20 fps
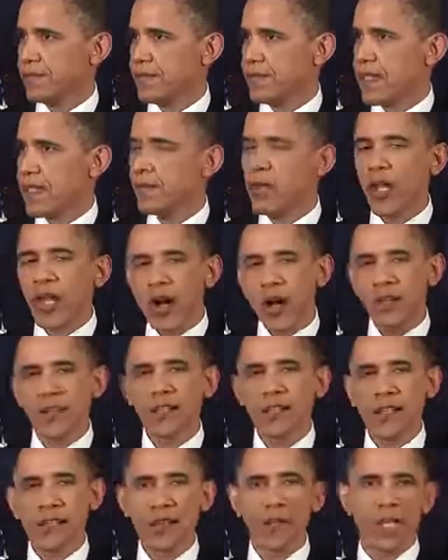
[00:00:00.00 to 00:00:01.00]
It belongs
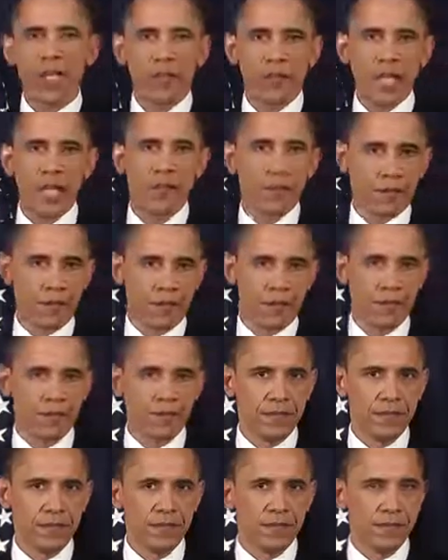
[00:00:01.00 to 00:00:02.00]
to the Libyan people,
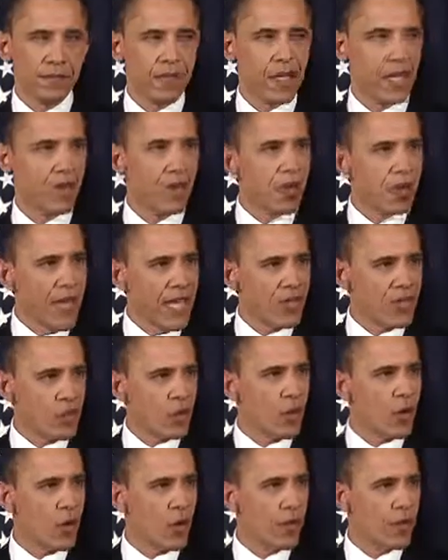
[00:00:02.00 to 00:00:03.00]
and we'll make
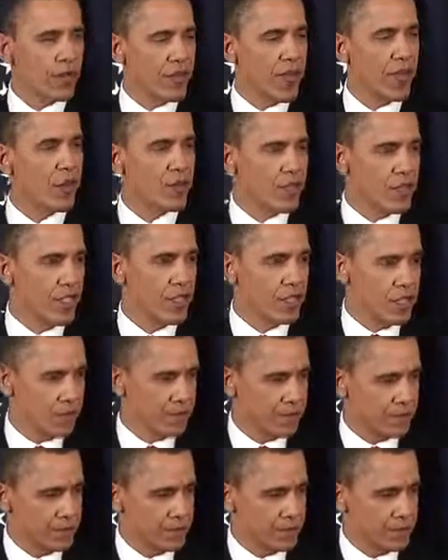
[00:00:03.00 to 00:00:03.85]
sure they receive it.